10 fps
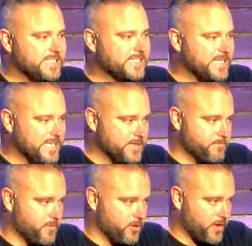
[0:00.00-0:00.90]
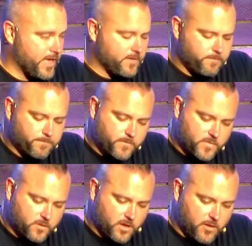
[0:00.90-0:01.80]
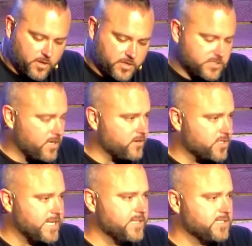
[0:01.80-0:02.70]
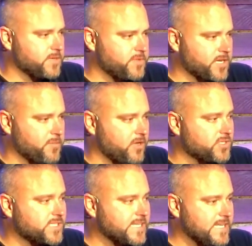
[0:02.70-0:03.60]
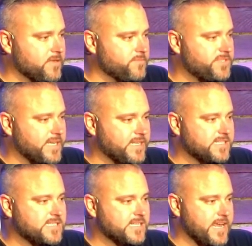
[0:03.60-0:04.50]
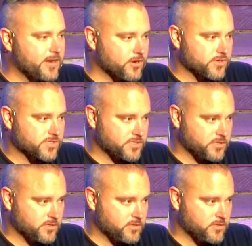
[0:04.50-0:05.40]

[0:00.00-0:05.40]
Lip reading: a scheme, okay? I want you to understand something about schemes and snares.